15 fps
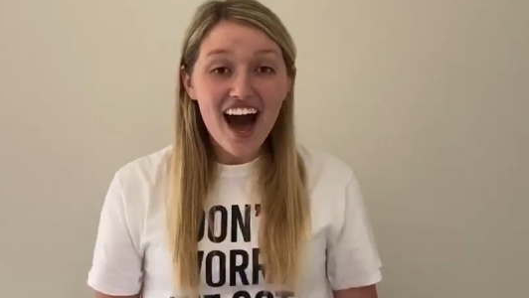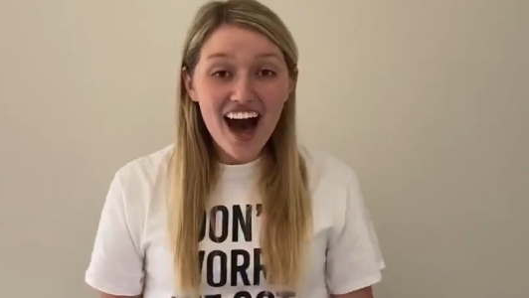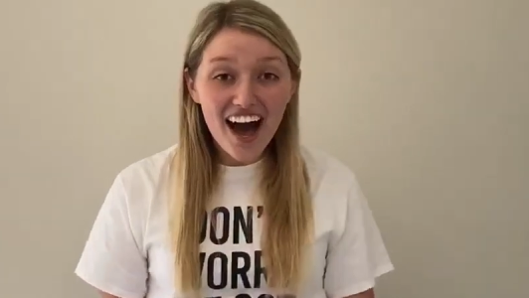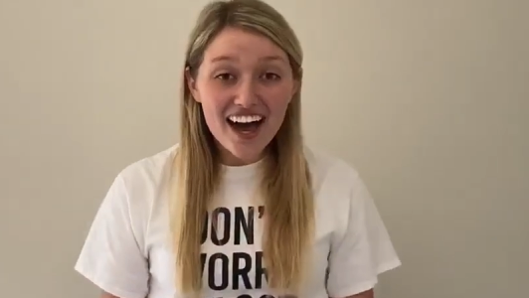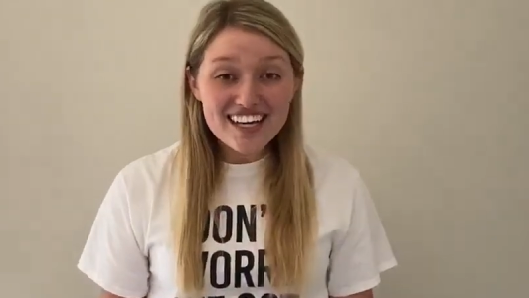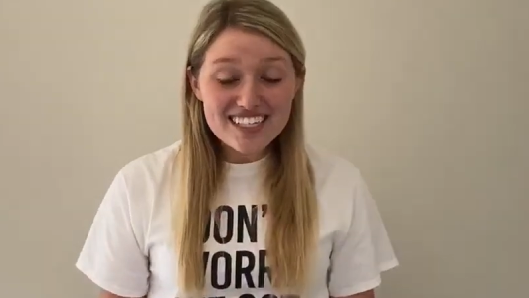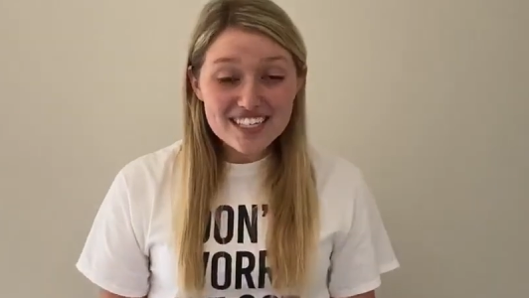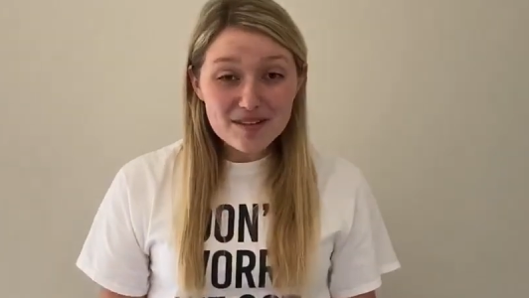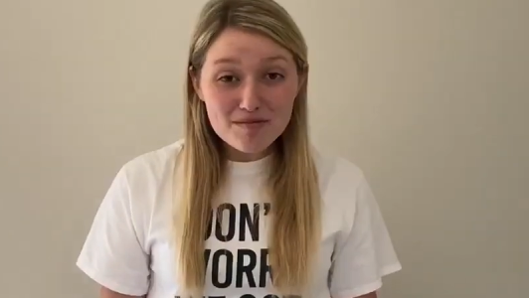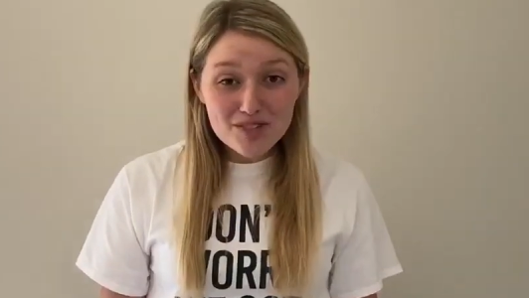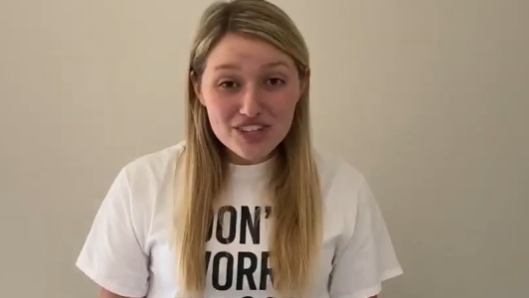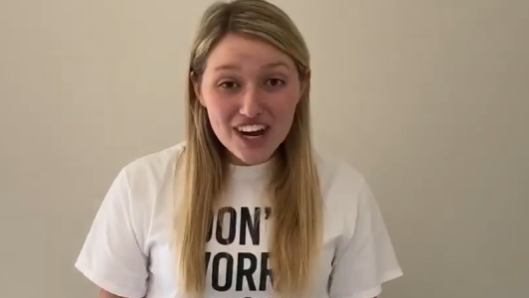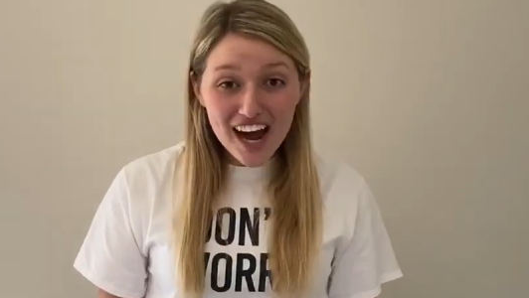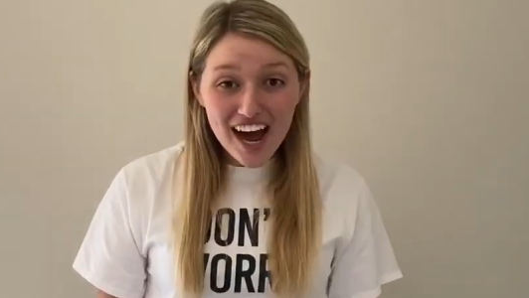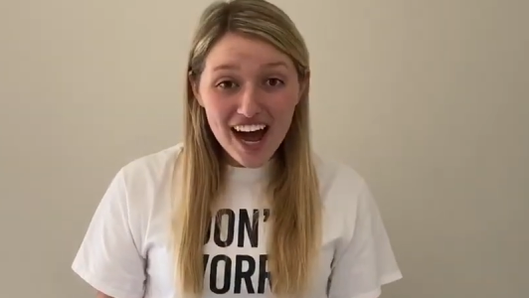Awesome
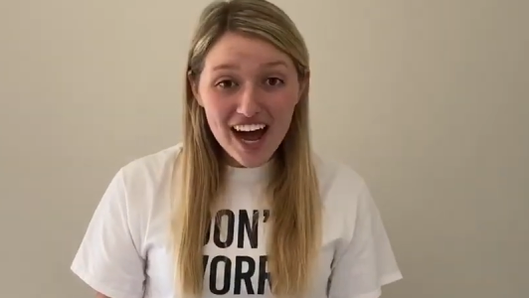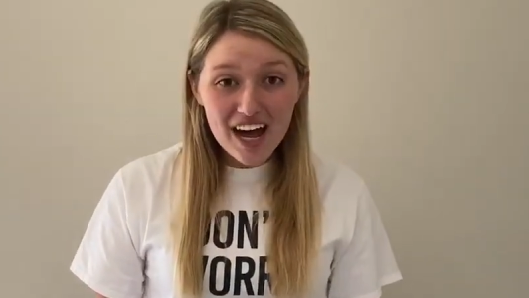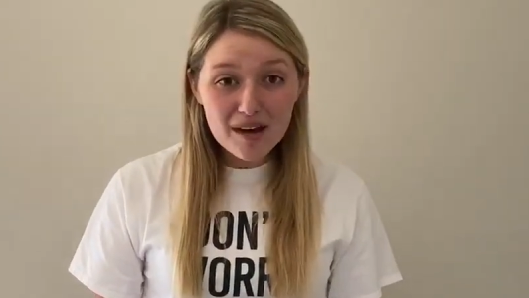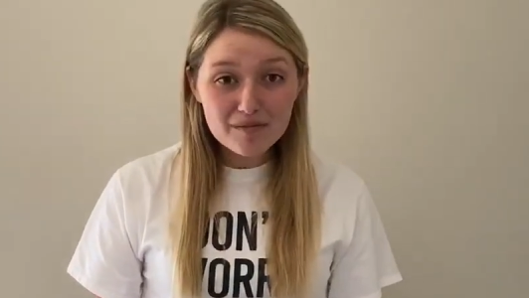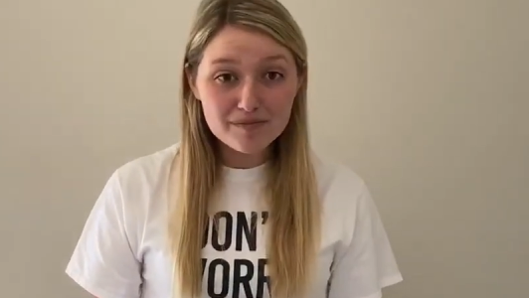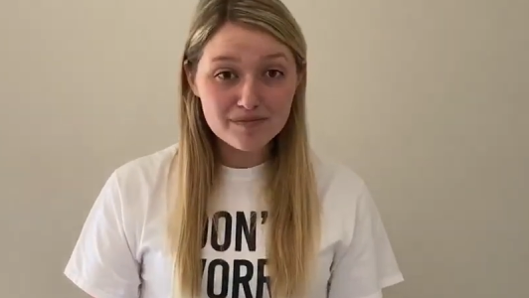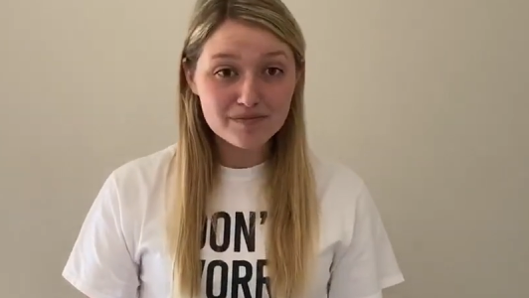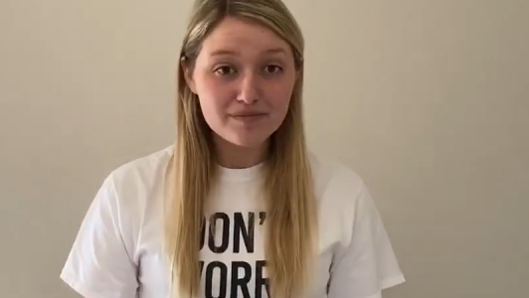job.